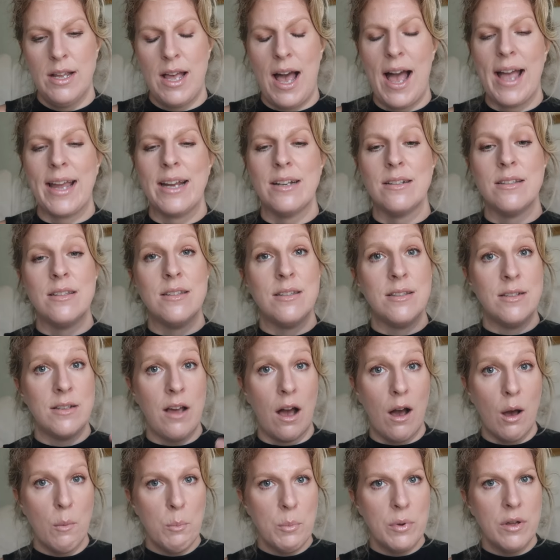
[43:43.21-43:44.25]
I can
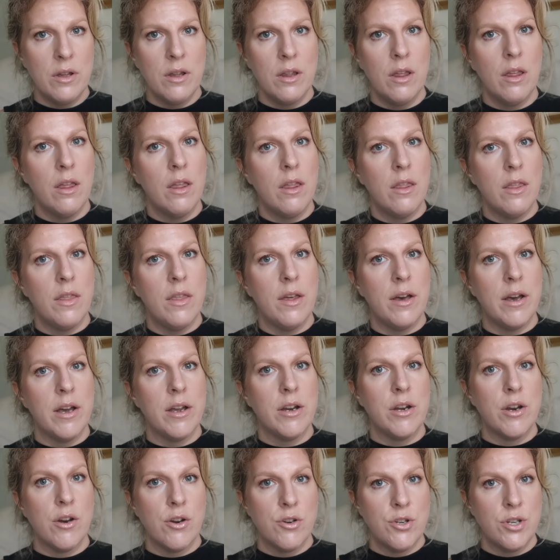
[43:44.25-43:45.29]
stop the
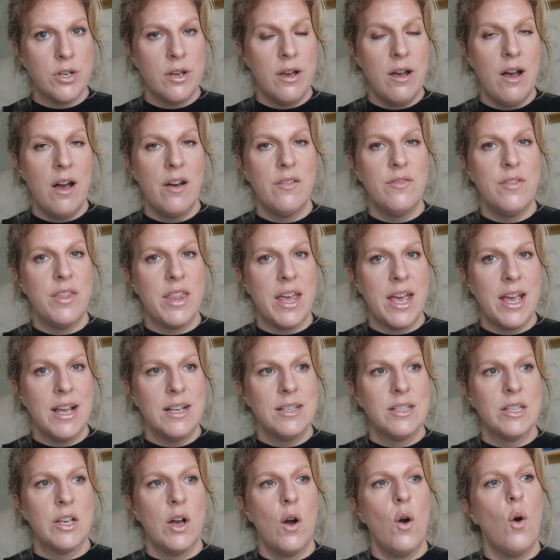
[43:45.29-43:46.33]
inertia of
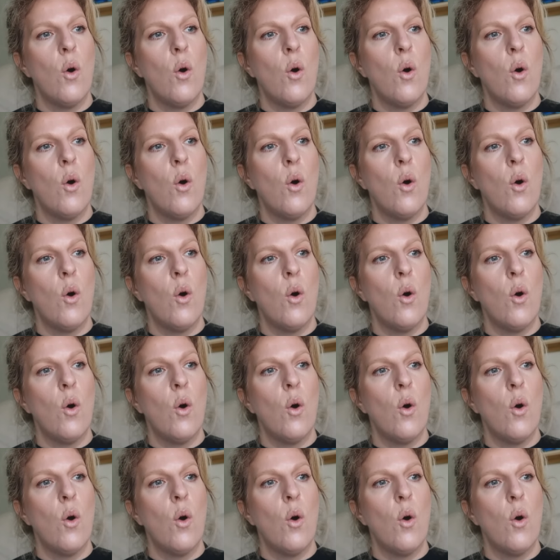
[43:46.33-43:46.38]
things